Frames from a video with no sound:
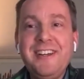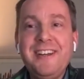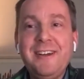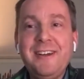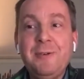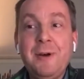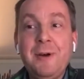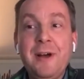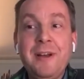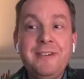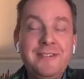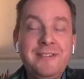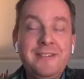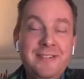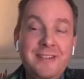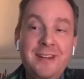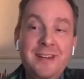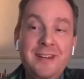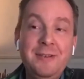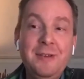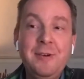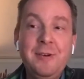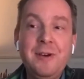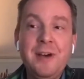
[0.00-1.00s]
And
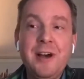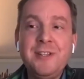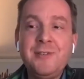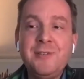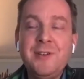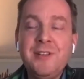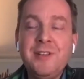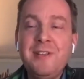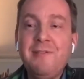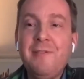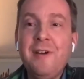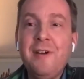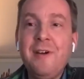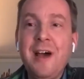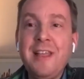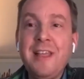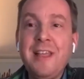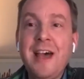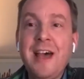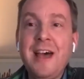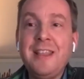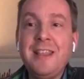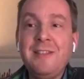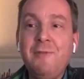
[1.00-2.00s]
you guys are
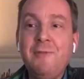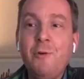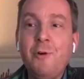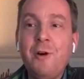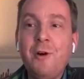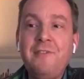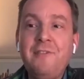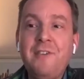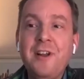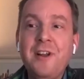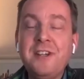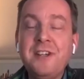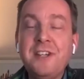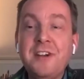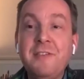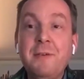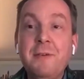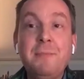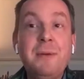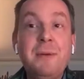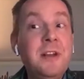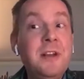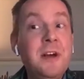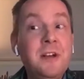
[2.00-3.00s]
at the forefront of it,
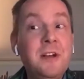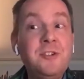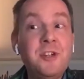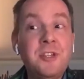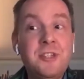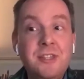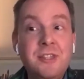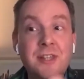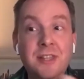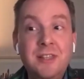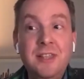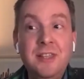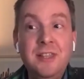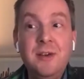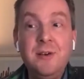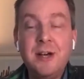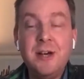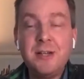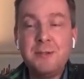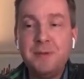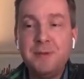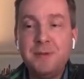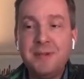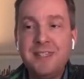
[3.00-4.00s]
but not just in the
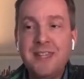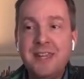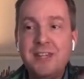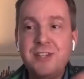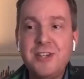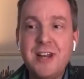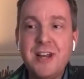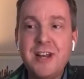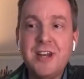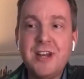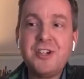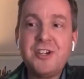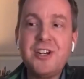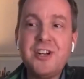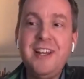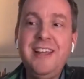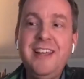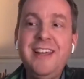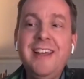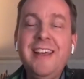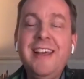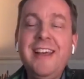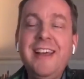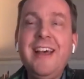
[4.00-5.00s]
US, but instead internationally
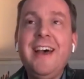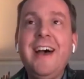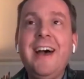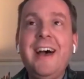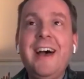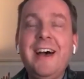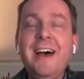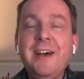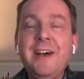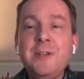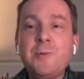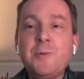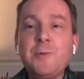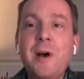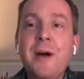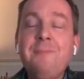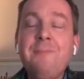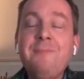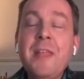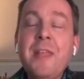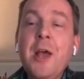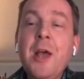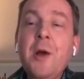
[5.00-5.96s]
as well.